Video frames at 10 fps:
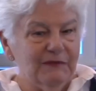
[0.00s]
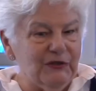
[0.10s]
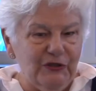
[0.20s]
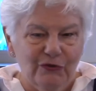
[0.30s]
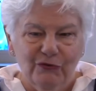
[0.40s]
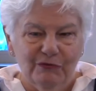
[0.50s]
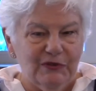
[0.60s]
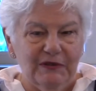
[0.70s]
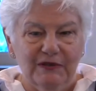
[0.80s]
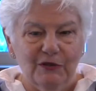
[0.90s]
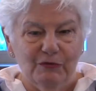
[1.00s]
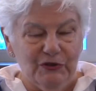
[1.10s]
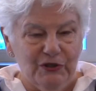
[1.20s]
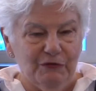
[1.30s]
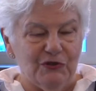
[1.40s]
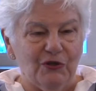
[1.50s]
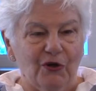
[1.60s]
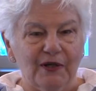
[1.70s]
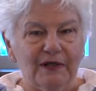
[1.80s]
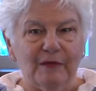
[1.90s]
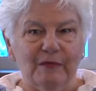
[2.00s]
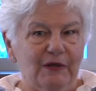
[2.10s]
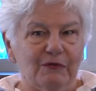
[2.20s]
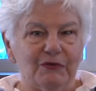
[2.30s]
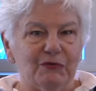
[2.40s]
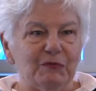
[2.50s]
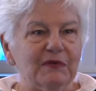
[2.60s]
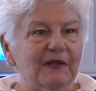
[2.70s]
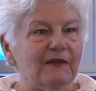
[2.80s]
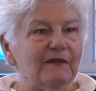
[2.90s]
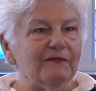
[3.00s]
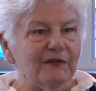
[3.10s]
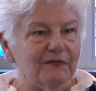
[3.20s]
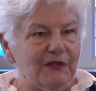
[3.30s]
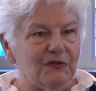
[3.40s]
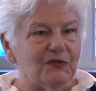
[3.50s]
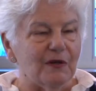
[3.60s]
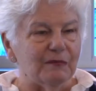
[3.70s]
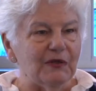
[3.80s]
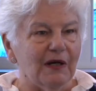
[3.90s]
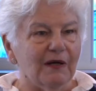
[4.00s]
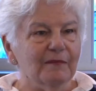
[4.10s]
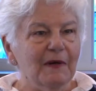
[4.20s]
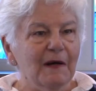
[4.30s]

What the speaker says: She knew when she was talking to me, which was in the 50s sometime,